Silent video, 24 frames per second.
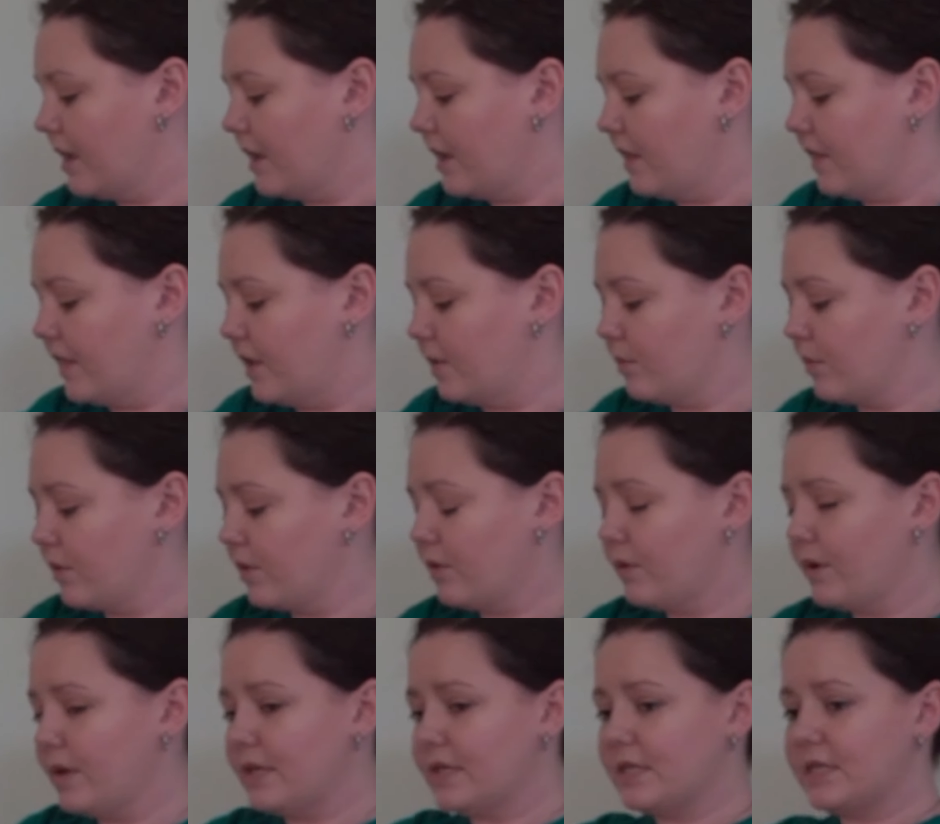Then we're
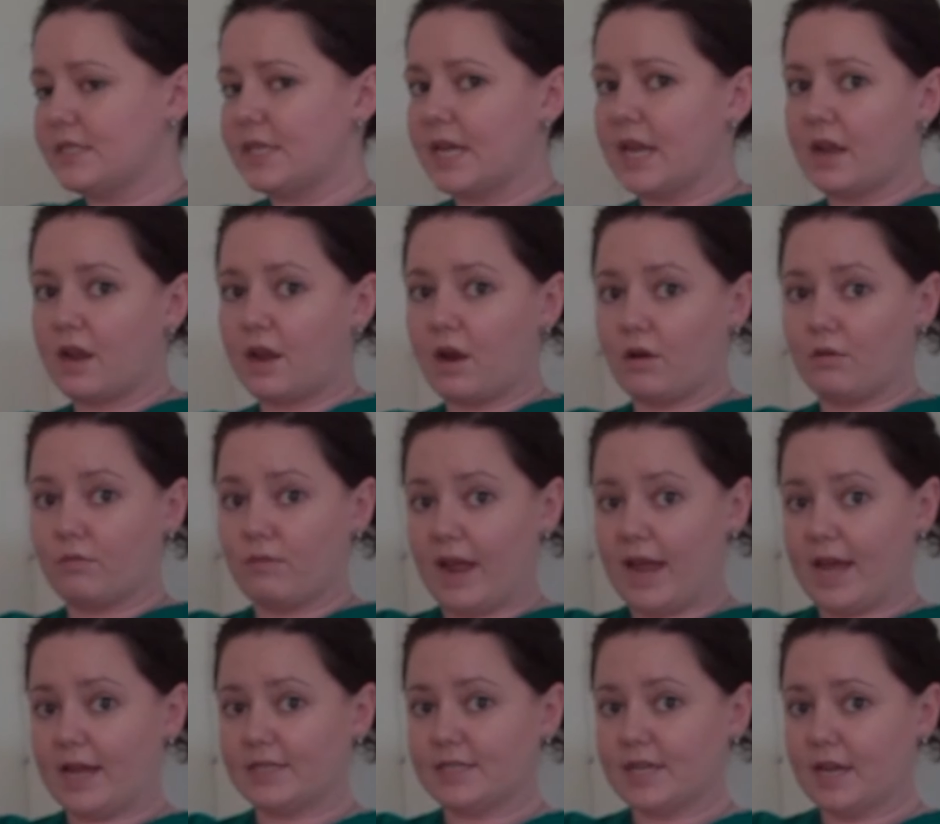going to take our
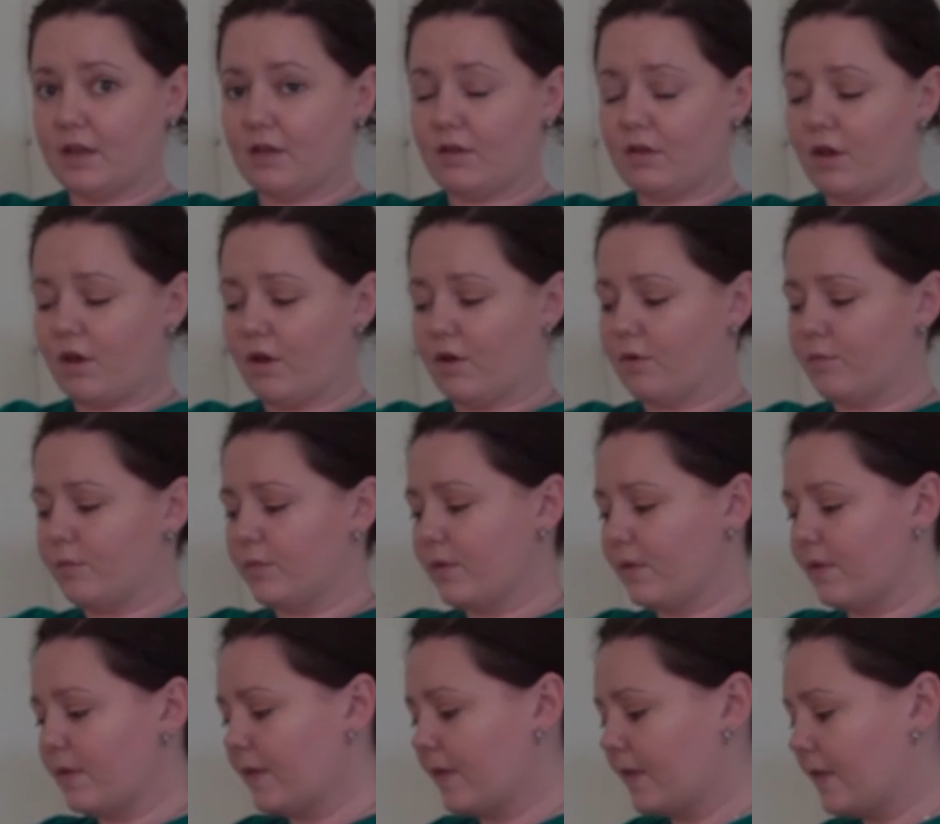rat tail comb